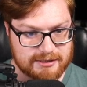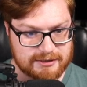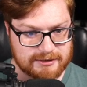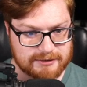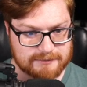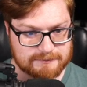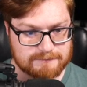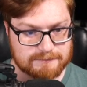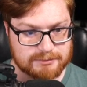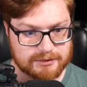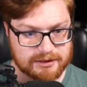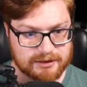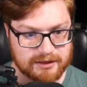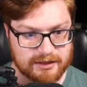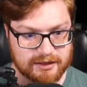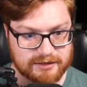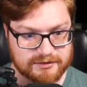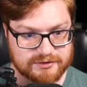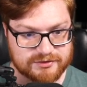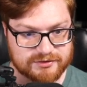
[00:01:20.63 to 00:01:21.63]

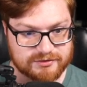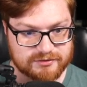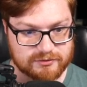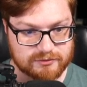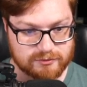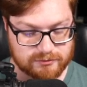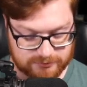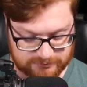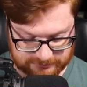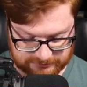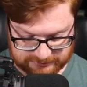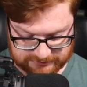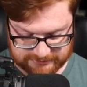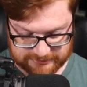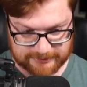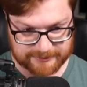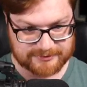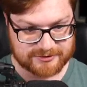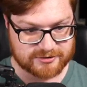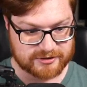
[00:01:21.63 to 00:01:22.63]
but
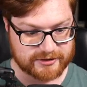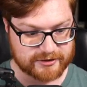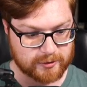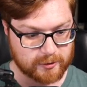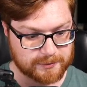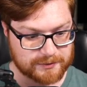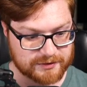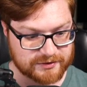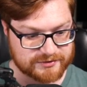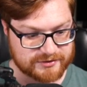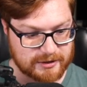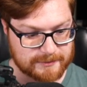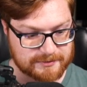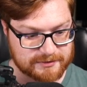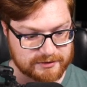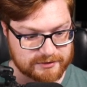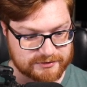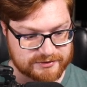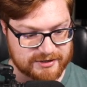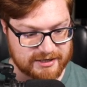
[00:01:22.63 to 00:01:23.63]
let me try and open this up in
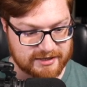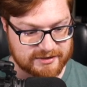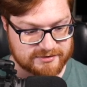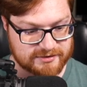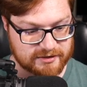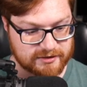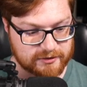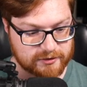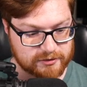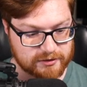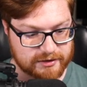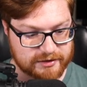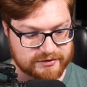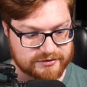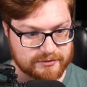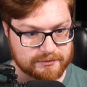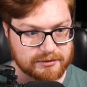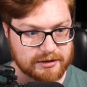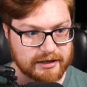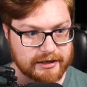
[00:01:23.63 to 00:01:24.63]
a text editor like
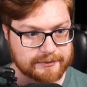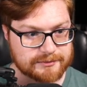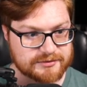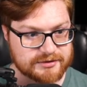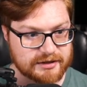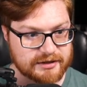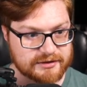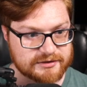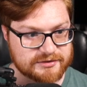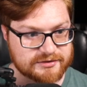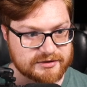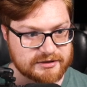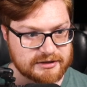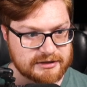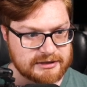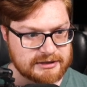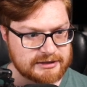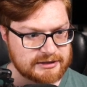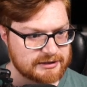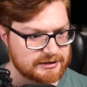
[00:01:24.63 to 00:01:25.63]
Sublime Text.
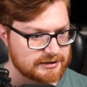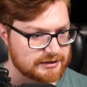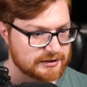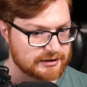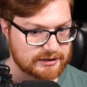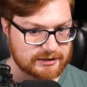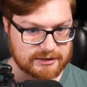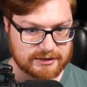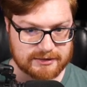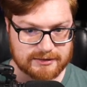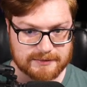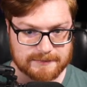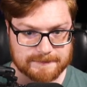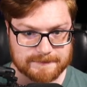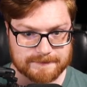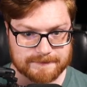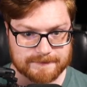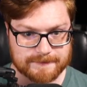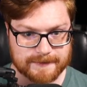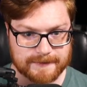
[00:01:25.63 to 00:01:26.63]

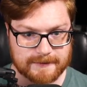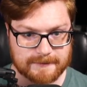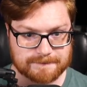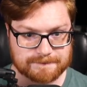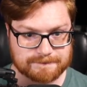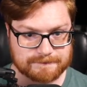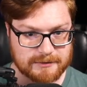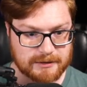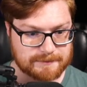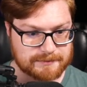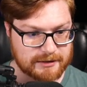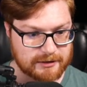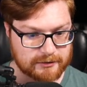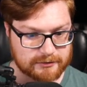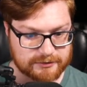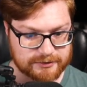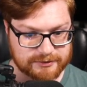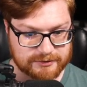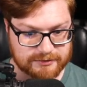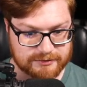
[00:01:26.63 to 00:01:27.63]
Um,
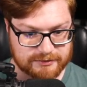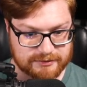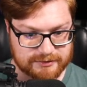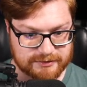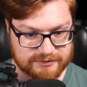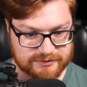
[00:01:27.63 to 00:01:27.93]
apparently, it's